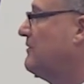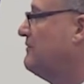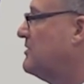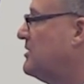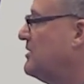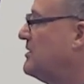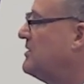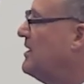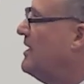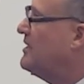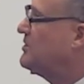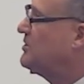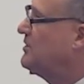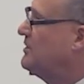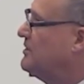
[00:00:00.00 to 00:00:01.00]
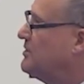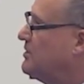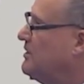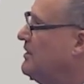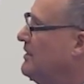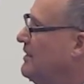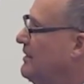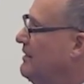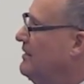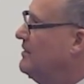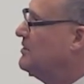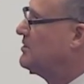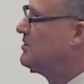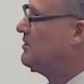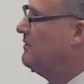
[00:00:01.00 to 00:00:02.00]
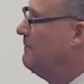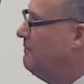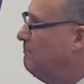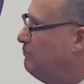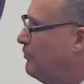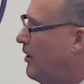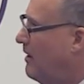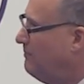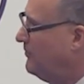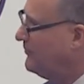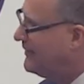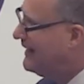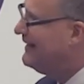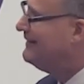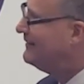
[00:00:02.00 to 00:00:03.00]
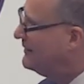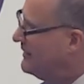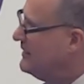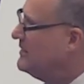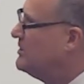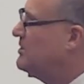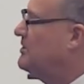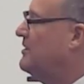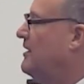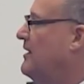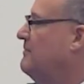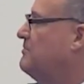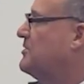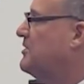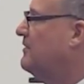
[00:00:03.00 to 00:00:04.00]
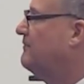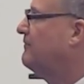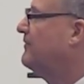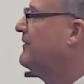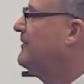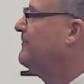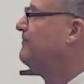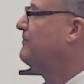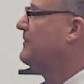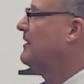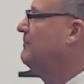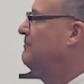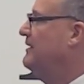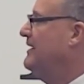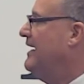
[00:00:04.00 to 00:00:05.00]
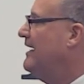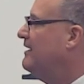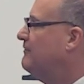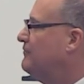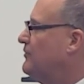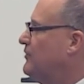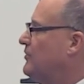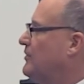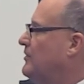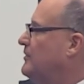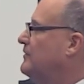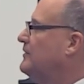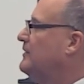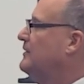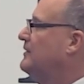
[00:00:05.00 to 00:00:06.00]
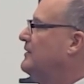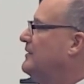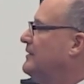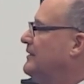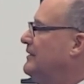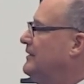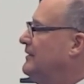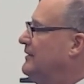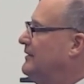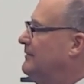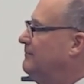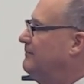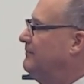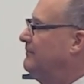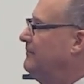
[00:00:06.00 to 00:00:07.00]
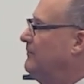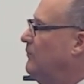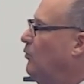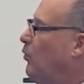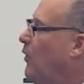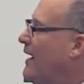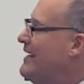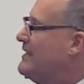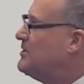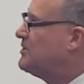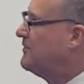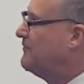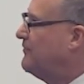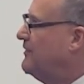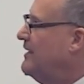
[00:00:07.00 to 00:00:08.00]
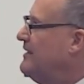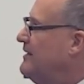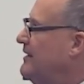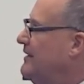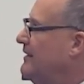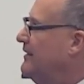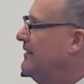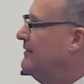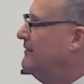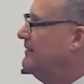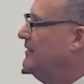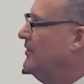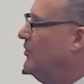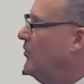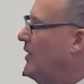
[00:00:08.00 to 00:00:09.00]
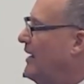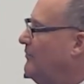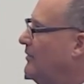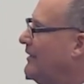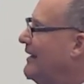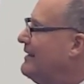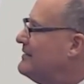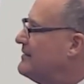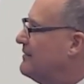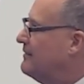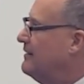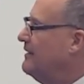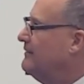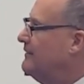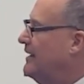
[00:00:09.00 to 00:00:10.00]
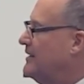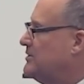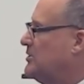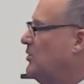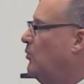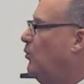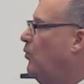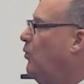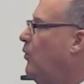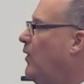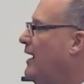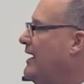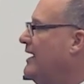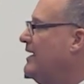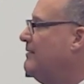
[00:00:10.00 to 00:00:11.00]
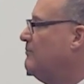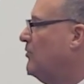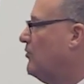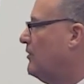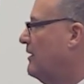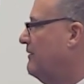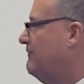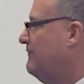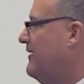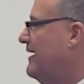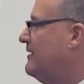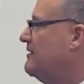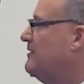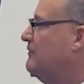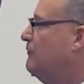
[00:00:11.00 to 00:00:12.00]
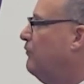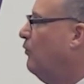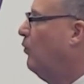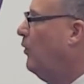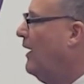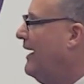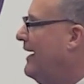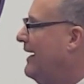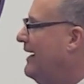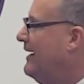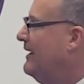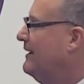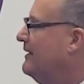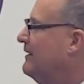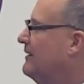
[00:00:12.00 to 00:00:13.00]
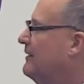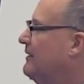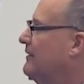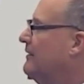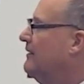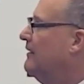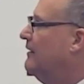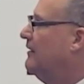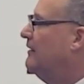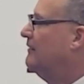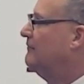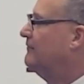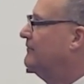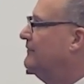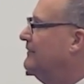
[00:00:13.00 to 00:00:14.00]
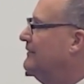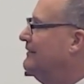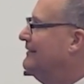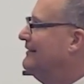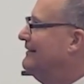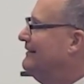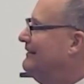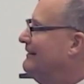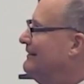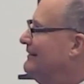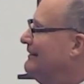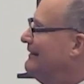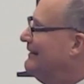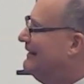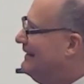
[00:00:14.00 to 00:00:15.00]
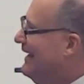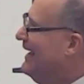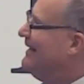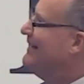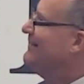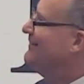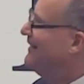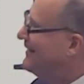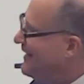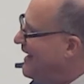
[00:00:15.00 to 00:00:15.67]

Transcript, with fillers: of success, is, is propagate these types of behavioral um, ways of thinking. And, you know, I would like to think that's a way more effective way of getting the